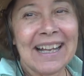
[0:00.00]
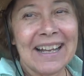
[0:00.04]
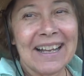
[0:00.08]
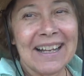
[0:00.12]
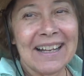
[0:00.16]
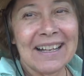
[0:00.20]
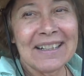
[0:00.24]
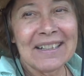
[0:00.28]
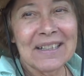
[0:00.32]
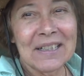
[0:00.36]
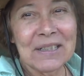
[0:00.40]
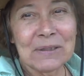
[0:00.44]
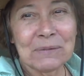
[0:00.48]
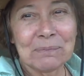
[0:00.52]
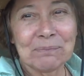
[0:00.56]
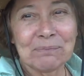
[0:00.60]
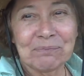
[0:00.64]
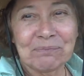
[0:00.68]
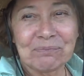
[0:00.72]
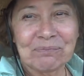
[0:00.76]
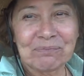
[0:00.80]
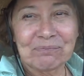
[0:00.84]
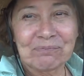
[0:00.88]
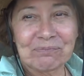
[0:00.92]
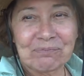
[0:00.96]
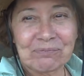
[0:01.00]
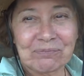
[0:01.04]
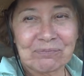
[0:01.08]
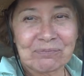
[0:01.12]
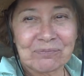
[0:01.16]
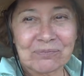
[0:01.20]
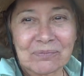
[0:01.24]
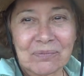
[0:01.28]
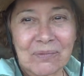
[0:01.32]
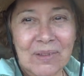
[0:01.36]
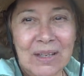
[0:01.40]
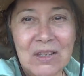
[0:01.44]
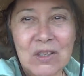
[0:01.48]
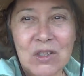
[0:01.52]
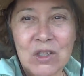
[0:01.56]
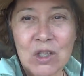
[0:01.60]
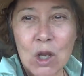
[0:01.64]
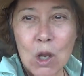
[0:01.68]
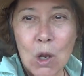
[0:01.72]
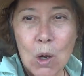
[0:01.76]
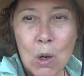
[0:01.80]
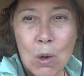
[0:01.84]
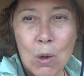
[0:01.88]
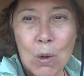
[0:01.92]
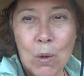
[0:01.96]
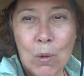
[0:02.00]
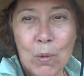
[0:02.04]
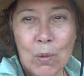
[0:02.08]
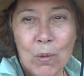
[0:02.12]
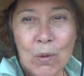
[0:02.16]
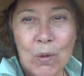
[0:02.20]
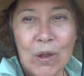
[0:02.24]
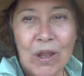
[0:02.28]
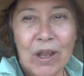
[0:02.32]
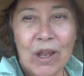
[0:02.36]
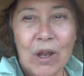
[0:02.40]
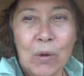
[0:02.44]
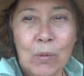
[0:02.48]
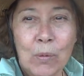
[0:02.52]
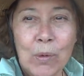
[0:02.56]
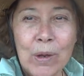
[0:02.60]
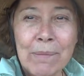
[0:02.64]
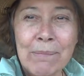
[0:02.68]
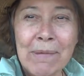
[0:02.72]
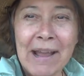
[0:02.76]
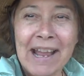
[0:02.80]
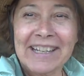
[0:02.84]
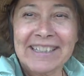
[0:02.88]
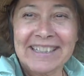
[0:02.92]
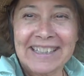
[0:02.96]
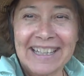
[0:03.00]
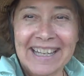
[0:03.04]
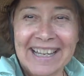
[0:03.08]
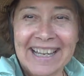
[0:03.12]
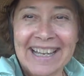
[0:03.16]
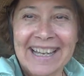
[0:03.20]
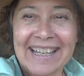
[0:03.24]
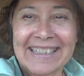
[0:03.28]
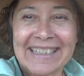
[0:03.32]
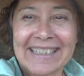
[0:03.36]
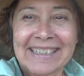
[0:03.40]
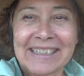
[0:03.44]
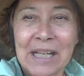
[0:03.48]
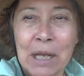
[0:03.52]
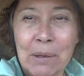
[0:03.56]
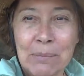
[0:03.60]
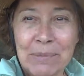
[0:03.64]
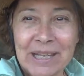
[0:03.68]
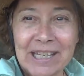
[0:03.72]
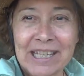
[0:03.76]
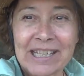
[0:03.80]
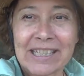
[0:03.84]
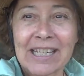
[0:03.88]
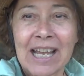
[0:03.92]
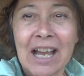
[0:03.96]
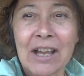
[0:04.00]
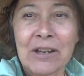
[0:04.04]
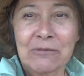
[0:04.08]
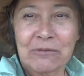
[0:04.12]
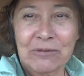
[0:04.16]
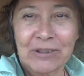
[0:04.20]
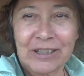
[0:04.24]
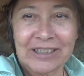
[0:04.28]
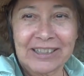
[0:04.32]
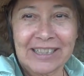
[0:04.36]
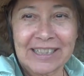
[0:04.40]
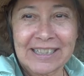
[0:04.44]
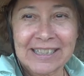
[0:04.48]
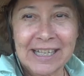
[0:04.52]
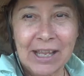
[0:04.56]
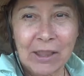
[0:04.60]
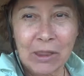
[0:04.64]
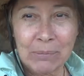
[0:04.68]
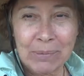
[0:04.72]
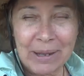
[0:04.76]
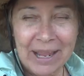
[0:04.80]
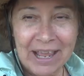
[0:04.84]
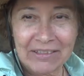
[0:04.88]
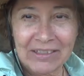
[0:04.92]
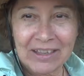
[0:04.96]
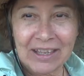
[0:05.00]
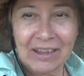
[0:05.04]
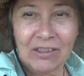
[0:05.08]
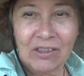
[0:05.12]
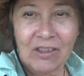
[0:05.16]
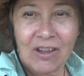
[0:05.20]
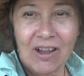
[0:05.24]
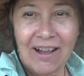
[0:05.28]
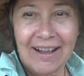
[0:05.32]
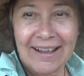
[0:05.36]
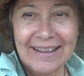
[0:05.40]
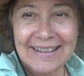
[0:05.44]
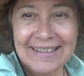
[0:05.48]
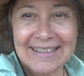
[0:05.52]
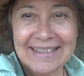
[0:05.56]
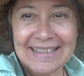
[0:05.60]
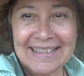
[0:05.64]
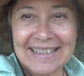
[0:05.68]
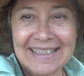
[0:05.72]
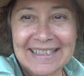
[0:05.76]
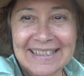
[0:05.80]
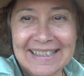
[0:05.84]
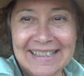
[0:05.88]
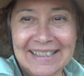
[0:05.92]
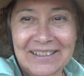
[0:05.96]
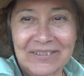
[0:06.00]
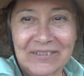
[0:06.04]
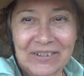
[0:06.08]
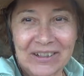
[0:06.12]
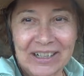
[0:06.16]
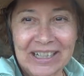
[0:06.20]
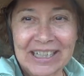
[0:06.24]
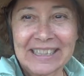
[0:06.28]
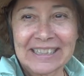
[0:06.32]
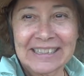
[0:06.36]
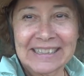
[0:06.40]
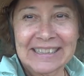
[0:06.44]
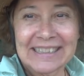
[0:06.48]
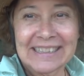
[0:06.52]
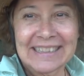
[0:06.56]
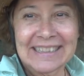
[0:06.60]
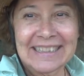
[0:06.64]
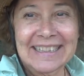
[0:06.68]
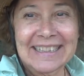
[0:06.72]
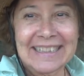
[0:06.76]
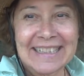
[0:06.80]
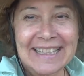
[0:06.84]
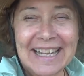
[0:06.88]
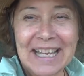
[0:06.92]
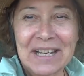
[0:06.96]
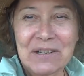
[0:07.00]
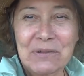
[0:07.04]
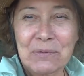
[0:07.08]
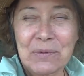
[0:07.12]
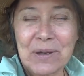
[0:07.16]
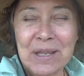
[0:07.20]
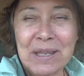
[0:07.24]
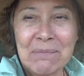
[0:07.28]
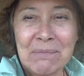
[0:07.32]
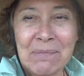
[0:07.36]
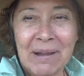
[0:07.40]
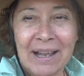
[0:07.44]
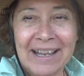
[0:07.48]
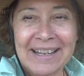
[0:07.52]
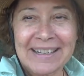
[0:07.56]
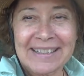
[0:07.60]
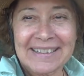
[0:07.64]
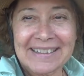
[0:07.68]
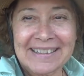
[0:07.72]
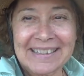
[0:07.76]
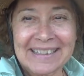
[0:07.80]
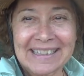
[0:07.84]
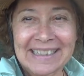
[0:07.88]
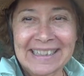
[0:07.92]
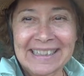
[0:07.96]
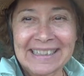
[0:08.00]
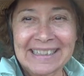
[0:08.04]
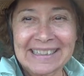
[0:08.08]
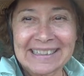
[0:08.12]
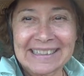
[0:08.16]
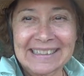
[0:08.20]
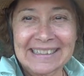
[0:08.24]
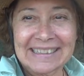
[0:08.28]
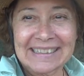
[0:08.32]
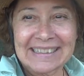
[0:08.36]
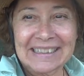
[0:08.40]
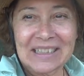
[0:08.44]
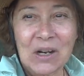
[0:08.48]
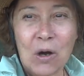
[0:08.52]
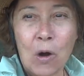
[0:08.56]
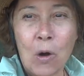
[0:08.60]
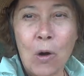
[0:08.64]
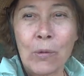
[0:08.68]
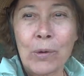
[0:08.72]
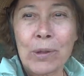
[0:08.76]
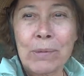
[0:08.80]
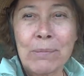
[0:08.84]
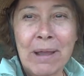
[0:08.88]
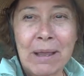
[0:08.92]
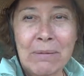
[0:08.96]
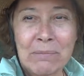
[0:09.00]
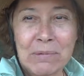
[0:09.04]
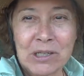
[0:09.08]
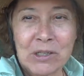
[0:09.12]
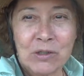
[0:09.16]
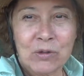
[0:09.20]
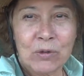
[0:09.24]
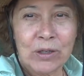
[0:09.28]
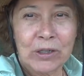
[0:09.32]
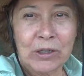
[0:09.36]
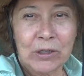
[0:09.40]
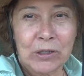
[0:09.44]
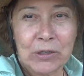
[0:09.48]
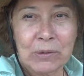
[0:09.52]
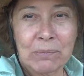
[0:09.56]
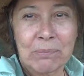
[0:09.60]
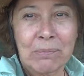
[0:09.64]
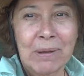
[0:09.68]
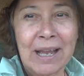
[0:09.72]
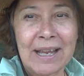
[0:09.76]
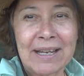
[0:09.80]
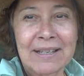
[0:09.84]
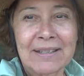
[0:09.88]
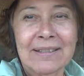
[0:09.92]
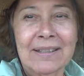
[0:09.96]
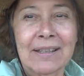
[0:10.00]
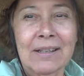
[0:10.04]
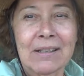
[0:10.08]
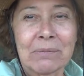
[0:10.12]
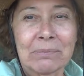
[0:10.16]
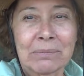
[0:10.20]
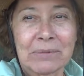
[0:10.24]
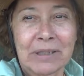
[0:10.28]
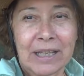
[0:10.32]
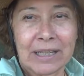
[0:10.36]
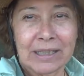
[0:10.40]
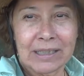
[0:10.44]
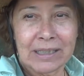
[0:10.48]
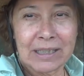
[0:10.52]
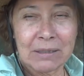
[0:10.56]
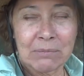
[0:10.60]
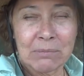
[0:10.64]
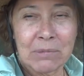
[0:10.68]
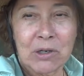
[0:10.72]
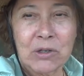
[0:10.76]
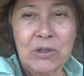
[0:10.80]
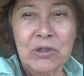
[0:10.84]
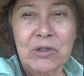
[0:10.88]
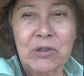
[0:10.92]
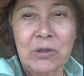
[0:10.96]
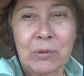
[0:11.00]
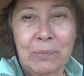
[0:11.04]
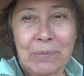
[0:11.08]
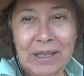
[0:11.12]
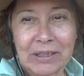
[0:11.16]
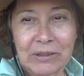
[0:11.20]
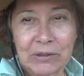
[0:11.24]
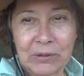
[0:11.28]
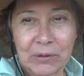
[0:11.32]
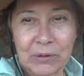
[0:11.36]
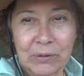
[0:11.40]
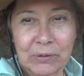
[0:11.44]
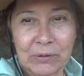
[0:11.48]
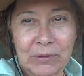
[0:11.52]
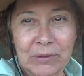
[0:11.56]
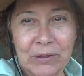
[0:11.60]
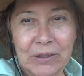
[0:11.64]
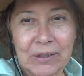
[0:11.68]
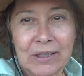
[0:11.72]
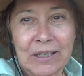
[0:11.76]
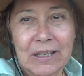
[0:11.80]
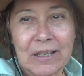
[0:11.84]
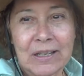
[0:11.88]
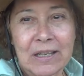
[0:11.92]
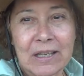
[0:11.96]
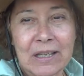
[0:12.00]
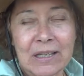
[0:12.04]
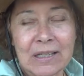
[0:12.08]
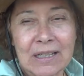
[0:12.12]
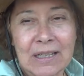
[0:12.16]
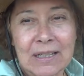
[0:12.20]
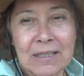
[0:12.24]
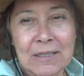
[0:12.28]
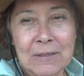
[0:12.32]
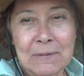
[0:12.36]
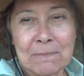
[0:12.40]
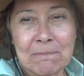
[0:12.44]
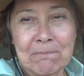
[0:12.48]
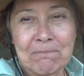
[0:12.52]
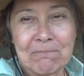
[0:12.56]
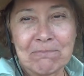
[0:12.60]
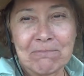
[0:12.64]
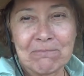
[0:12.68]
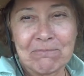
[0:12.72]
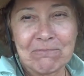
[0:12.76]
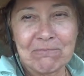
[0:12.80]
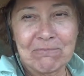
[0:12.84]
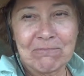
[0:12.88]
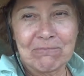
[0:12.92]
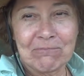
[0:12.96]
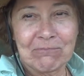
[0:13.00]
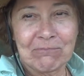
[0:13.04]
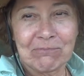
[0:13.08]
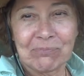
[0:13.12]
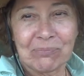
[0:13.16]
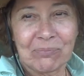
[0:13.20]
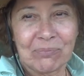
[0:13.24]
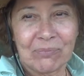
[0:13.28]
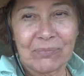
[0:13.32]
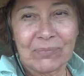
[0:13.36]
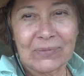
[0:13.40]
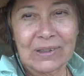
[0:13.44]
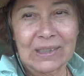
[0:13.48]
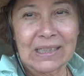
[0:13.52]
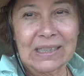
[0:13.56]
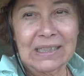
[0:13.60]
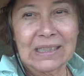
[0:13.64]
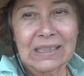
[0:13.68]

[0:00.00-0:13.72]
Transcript: Um, so we might get incoming unfriendly telepathic thoughts, right? And we might think, or we might be triggered by some like emotional, mental um,